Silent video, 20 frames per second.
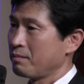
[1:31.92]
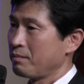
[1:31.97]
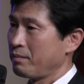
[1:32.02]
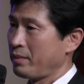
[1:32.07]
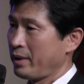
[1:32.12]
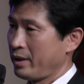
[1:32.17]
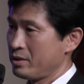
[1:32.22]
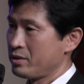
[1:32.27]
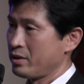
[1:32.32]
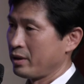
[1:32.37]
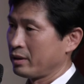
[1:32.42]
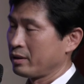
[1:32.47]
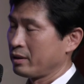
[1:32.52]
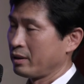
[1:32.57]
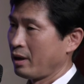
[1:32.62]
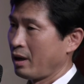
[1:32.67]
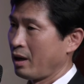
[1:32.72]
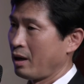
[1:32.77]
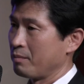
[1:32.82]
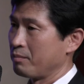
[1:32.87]
basic
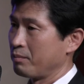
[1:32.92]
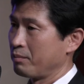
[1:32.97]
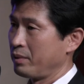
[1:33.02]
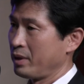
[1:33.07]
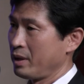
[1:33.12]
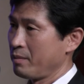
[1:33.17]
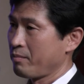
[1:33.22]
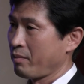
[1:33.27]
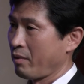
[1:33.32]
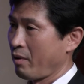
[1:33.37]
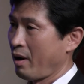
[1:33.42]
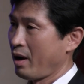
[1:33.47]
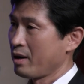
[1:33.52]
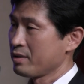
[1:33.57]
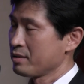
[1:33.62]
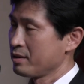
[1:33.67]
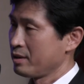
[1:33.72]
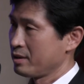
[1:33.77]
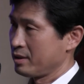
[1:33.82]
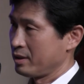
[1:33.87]

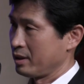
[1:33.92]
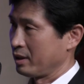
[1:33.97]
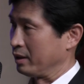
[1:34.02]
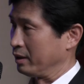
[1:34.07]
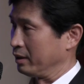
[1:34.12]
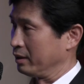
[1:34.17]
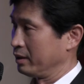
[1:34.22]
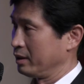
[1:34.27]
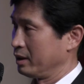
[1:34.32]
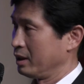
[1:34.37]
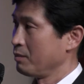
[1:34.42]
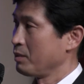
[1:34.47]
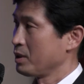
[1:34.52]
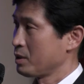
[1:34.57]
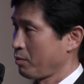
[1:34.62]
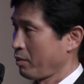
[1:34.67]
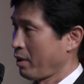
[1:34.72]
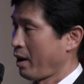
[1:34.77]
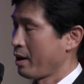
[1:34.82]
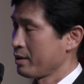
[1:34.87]
pre-processing,
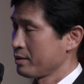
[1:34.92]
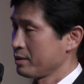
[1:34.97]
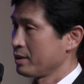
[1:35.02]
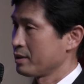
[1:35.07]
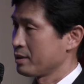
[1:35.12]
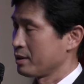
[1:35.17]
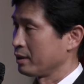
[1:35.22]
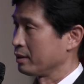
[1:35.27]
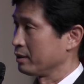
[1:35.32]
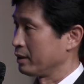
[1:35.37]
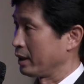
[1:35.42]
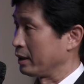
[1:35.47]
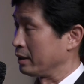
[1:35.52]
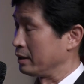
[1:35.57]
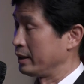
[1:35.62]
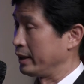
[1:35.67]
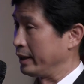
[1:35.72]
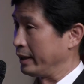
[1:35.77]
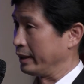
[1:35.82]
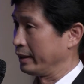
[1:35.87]
image processing
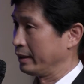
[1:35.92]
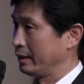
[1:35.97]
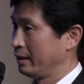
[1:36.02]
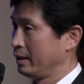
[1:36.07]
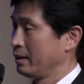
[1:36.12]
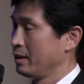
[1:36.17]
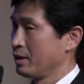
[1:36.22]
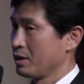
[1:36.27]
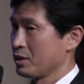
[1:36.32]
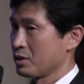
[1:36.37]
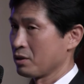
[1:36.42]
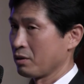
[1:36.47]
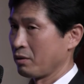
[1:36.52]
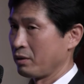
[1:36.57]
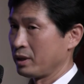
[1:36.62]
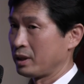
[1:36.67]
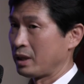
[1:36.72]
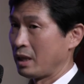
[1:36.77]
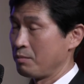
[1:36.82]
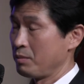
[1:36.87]
technique. So
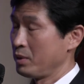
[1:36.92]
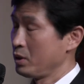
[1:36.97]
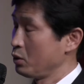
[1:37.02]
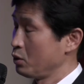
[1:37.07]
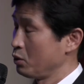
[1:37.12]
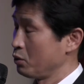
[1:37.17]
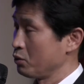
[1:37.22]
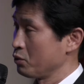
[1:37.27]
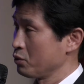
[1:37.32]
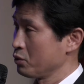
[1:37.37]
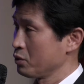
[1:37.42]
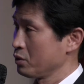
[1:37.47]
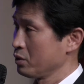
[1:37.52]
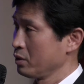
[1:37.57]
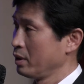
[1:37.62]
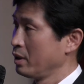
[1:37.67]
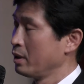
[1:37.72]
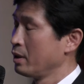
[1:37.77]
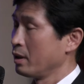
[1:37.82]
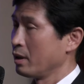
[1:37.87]
it can be used
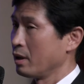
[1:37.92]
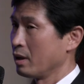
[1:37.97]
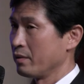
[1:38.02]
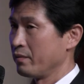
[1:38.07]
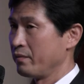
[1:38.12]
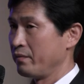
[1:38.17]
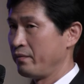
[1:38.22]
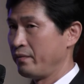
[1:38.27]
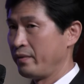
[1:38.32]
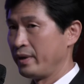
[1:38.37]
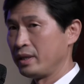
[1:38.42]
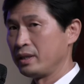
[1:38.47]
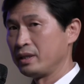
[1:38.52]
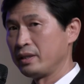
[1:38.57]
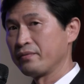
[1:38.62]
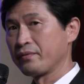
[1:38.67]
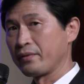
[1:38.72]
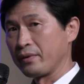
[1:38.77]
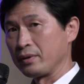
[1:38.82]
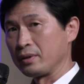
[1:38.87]
very
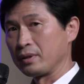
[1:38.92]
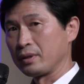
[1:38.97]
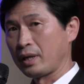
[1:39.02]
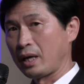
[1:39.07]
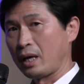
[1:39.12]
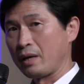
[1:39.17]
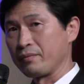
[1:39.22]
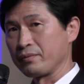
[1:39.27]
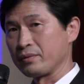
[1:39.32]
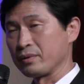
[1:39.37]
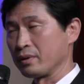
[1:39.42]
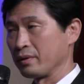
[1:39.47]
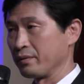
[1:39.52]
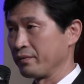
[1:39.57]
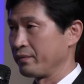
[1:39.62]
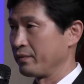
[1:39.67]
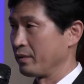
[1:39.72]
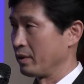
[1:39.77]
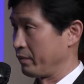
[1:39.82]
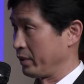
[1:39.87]
different types
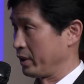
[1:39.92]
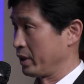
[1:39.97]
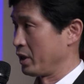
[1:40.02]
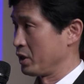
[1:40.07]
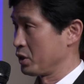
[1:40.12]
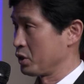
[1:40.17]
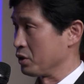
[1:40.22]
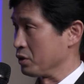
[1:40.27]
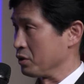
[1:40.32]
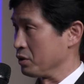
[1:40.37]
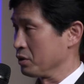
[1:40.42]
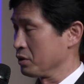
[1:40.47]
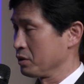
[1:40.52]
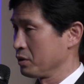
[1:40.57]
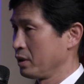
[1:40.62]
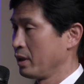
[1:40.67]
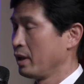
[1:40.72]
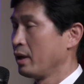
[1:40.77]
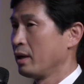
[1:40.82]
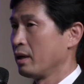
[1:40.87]
of
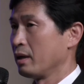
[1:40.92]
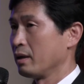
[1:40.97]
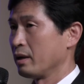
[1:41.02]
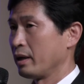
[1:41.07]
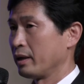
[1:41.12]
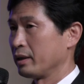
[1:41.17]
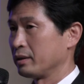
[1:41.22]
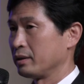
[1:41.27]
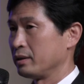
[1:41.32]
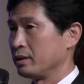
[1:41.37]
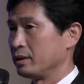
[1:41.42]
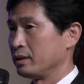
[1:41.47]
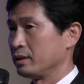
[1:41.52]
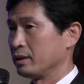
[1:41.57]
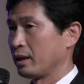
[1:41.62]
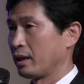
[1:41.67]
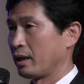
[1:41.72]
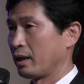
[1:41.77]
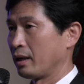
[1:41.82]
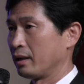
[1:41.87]
applications, like
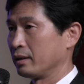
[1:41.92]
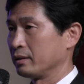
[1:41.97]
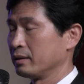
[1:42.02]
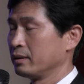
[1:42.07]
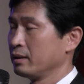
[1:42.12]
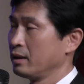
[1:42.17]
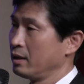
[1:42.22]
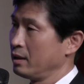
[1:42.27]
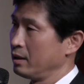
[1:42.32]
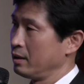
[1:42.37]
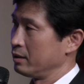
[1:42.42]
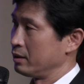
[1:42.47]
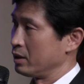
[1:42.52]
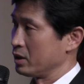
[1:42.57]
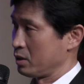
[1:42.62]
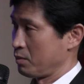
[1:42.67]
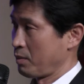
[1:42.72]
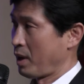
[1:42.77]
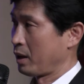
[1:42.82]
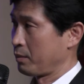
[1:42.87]
the
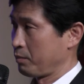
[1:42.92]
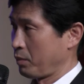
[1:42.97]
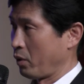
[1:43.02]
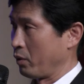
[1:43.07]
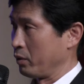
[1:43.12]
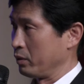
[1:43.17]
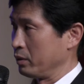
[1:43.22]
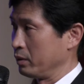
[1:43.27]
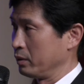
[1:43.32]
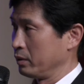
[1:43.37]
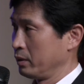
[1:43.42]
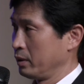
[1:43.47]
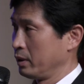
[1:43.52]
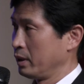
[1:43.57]
smartphone